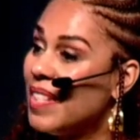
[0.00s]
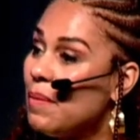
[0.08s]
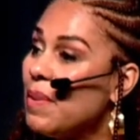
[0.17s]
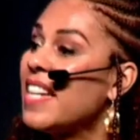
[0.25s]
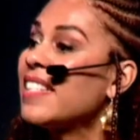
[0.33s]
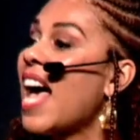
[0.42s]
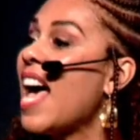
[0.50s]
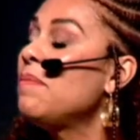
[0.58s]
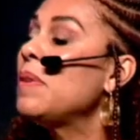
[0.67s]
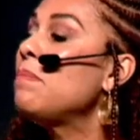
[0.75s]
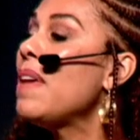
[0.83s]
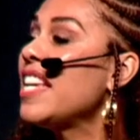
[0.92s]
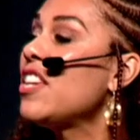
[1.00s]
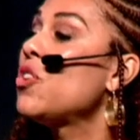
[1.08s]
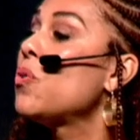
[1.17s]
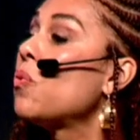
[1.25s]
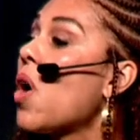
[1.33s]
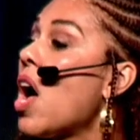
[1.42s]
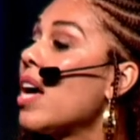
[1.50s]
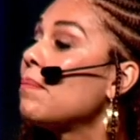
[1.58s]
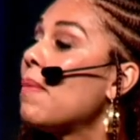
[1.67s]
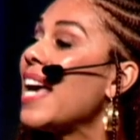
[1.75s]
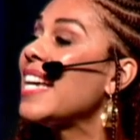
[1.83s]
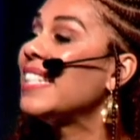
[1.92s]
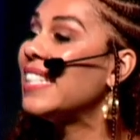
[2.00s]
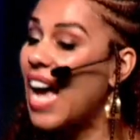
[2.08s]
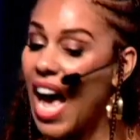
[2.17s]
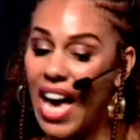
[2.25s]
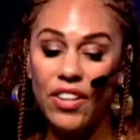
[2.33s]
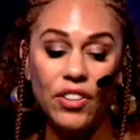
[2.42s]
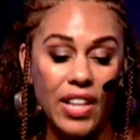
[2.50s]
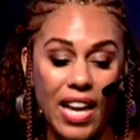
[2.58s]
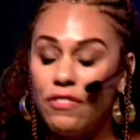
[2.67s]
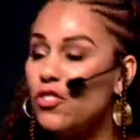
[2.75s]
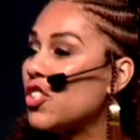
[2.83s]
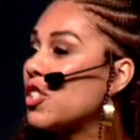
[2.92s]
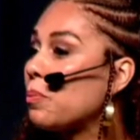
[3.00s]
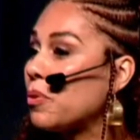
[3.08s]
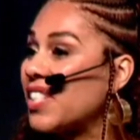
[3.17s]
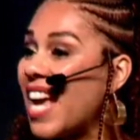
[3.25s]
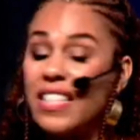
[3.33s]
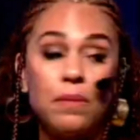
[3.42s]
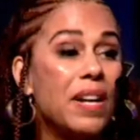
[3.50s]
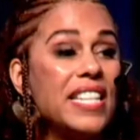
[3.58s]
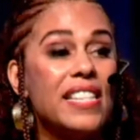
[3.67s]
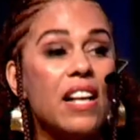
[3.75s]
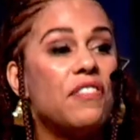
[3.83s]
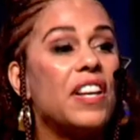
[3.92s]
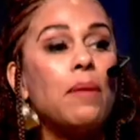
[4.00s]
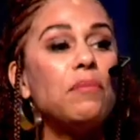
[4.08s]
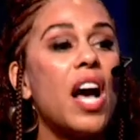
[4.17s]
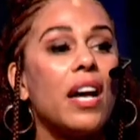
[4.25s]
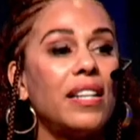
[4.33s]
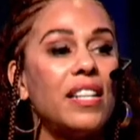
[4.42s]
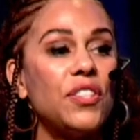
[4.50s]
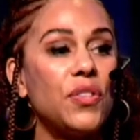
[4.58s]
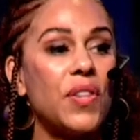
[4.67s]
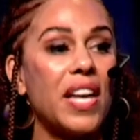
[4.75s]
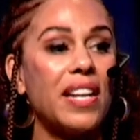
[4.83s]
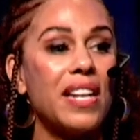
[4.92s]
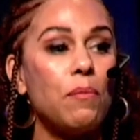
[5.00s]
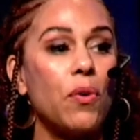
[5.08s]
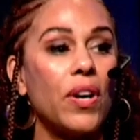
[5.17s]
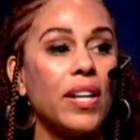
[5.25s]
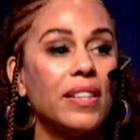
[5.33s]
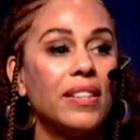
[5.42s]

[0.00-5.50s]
because I've been making you wrong my entire life just to protect myself, and I'm not going to do that anymore.